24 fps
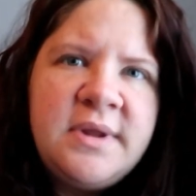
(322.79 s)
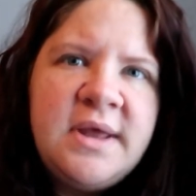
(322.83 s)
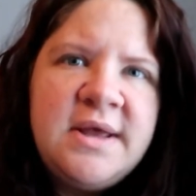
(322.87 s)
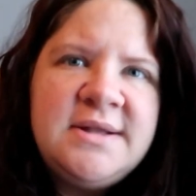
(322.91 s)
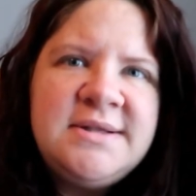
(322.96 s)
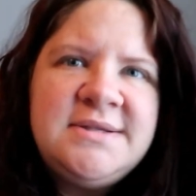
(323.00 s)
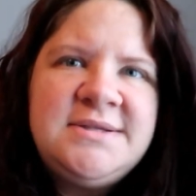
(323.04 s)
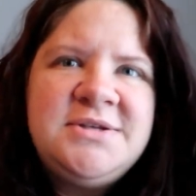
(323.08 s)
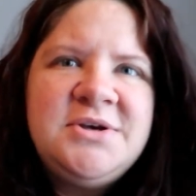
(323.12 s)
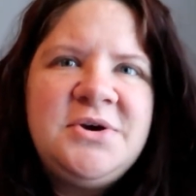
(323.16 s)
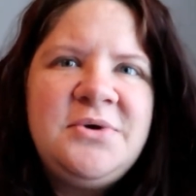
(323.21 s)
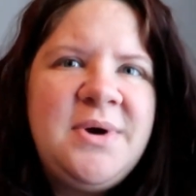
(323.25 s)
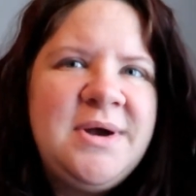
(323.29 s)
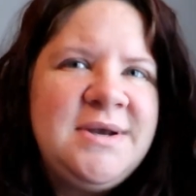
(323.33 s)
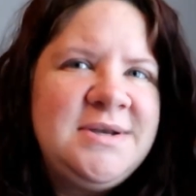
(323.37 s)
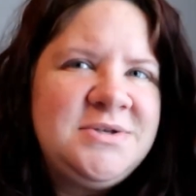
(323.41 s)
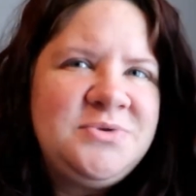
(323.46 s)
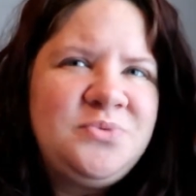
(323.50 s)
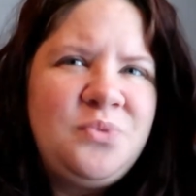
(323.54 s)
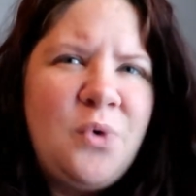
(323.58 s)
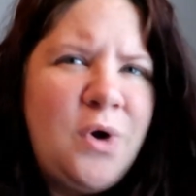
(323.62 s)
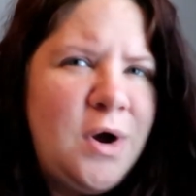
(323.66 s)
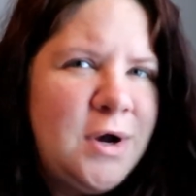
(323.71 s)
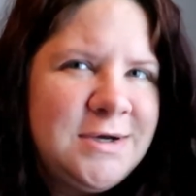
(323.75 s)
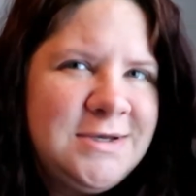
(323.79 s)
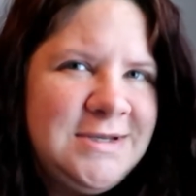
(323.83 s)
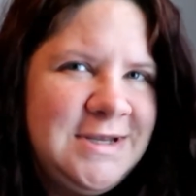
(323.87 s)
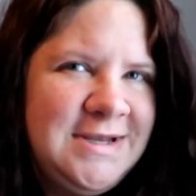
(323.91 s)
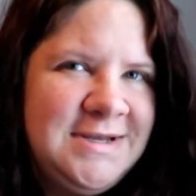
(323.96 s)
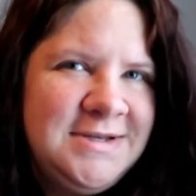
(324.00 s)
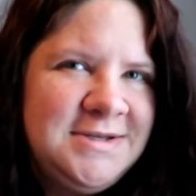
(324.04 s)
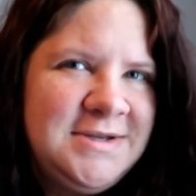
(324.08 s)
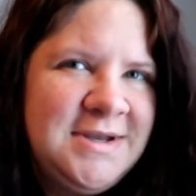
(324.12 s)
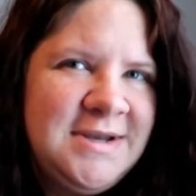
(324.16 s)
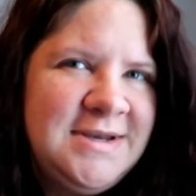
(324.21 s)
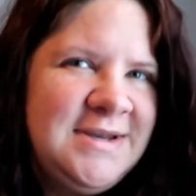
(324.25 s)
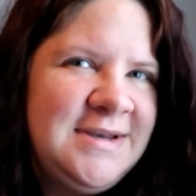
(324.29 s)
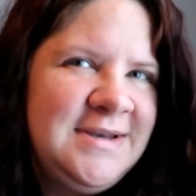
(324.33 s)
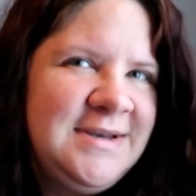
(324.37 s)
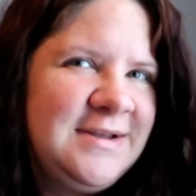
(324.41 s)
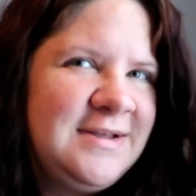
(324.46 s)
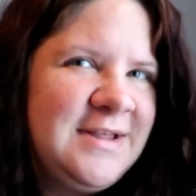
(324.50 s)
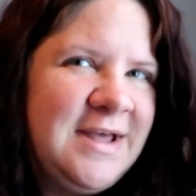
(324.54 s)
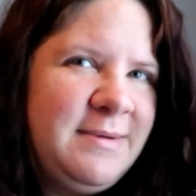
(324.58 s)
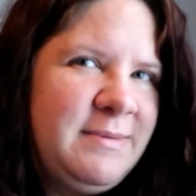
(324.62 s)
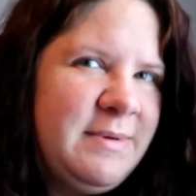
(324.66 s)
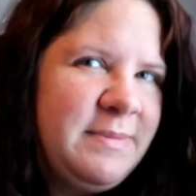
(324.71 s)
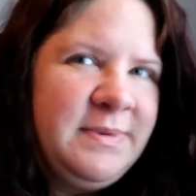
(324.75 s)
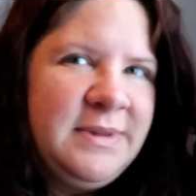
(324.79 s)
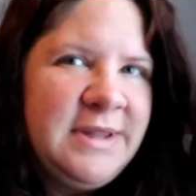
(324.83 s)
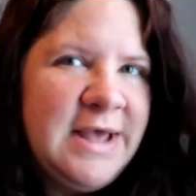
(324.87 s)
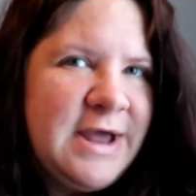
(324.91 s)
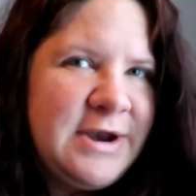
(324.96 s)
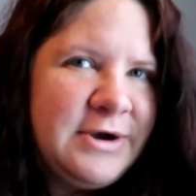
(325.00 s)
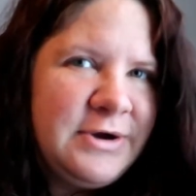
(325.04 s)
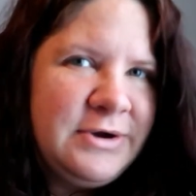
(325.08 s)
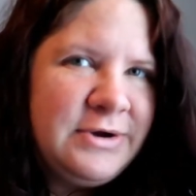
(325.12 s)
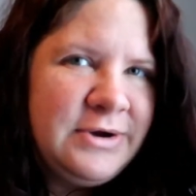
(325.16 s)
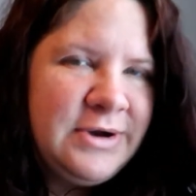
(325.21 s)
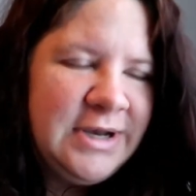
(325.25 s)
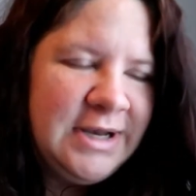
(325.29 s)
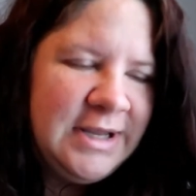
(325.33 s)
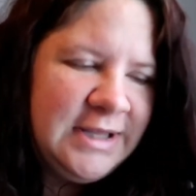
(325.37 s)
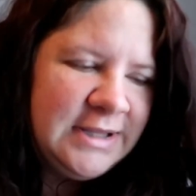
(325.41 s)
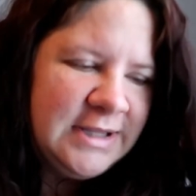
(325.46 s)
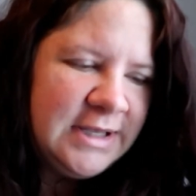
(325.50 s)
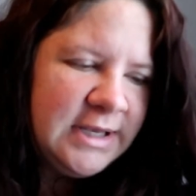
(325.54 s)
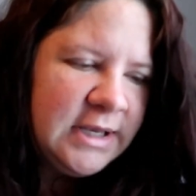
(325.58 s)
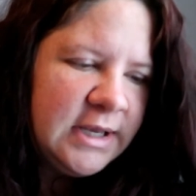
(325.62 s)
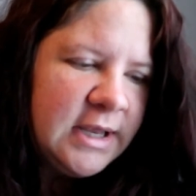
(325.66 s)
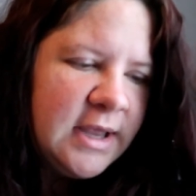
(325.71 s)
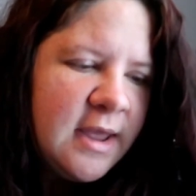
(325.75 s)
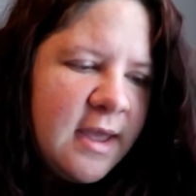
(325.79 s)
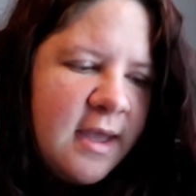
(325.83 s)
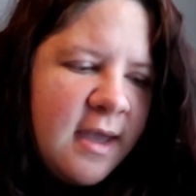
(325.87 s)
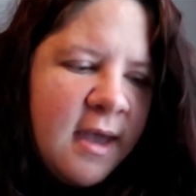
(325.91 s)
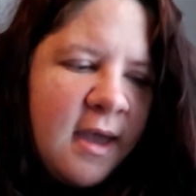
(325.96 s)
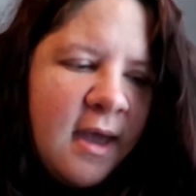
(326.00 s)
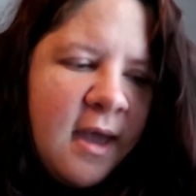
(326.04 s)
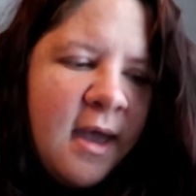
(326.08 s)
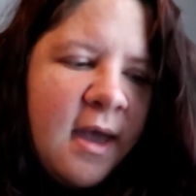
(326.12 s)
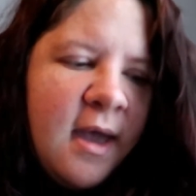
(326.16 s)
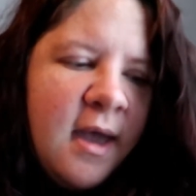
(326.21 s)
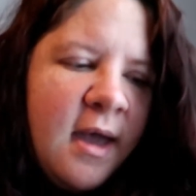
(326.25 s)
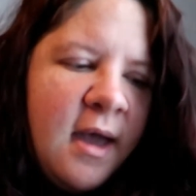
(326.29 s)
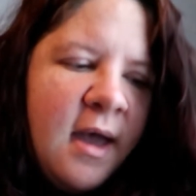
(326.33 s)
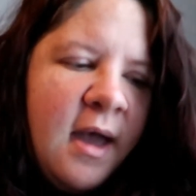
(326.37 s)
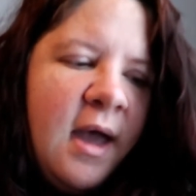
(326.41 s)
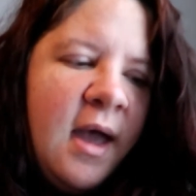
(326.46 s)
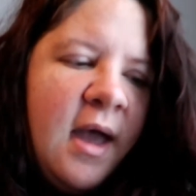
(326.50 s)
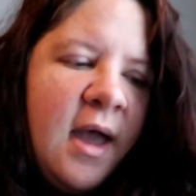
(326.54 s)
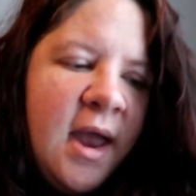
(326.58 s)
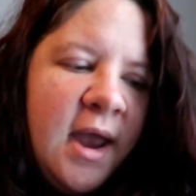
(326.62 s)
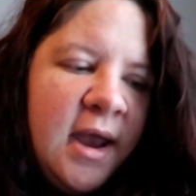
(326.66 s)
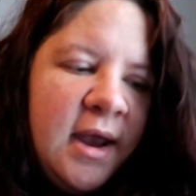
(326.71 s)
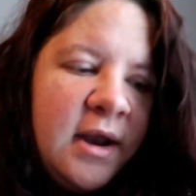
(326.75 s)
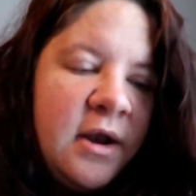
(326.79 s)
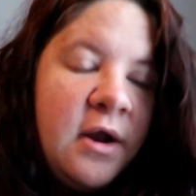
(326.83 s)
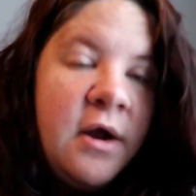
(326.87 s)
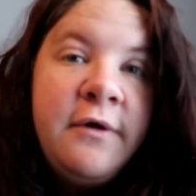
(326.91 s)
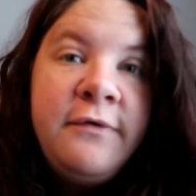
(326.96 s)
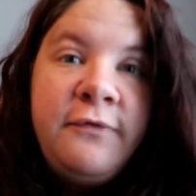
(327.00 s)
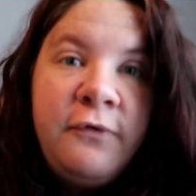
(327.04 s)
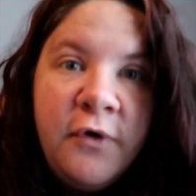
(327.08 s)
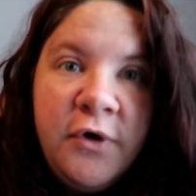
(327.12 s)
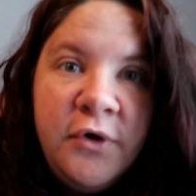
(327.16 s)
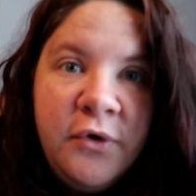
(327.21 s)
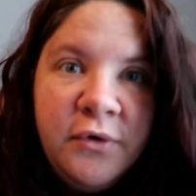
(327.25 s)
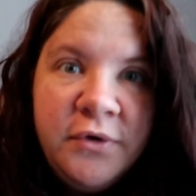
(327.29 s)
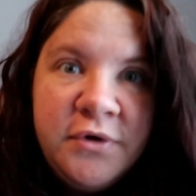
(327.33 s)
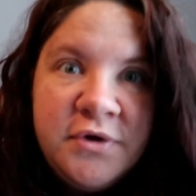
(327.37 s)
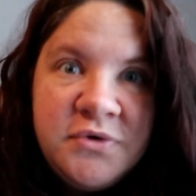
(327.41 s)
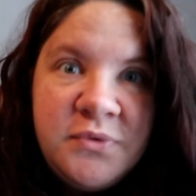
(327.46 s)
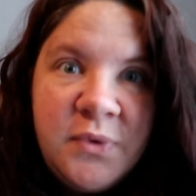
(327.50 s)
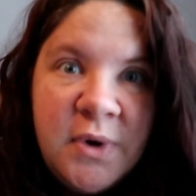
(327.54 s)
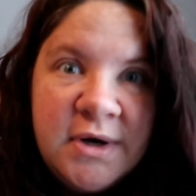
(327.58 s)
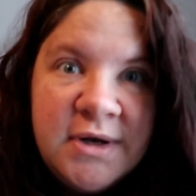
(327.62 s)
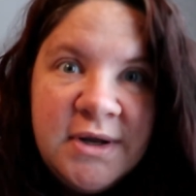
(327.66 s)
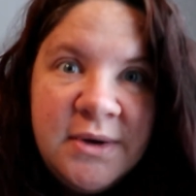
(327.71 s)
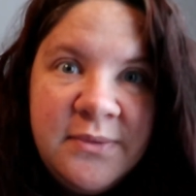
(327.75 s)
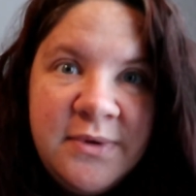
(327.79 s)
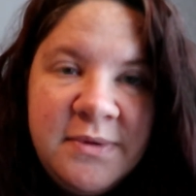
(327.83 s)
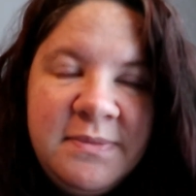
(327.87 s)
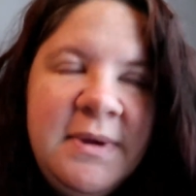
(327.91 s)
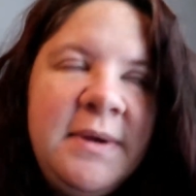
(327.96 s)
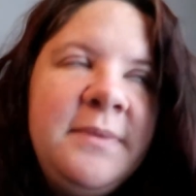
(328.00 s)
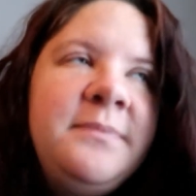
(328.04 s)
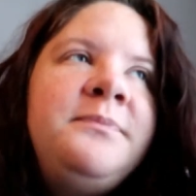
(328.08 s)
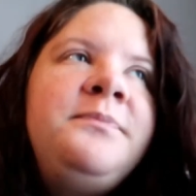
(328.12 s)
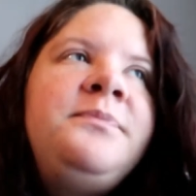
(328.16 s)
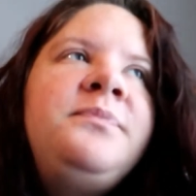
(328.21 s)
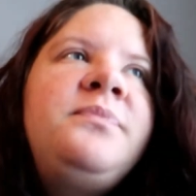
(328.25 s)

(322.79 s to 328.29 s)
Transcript: And so I just walked in. I didn't climb up a ladder or anything. And our 4-year-old just walked in with me.